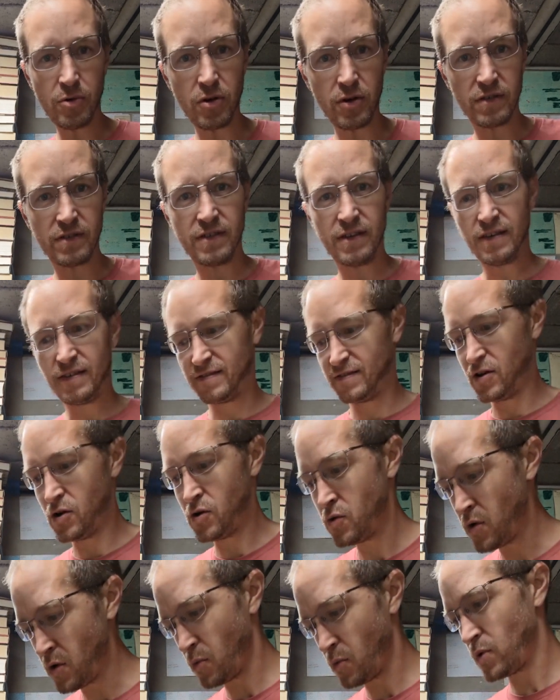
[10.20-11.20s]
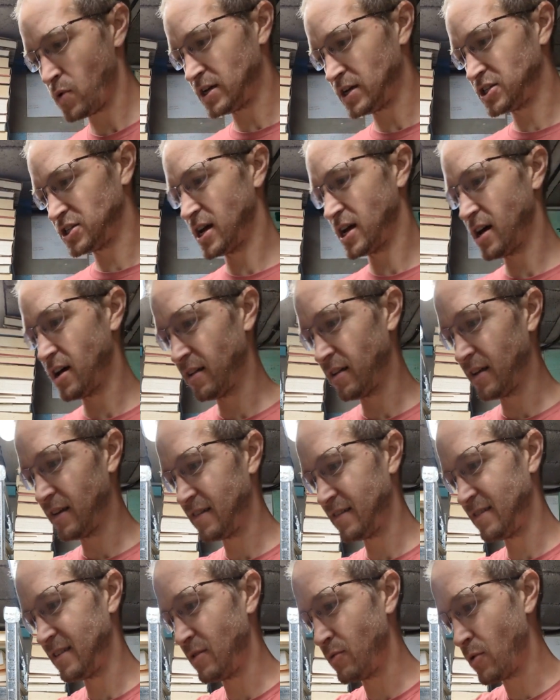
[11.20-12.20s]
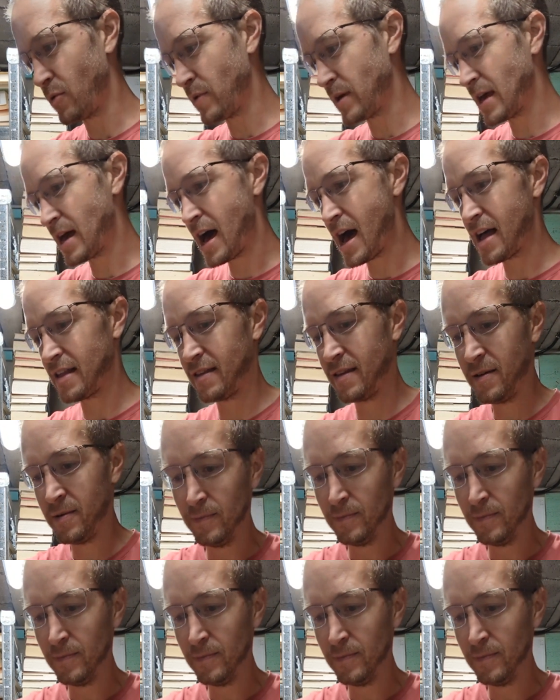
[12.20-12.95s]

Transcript: Books, so we shall see what we got.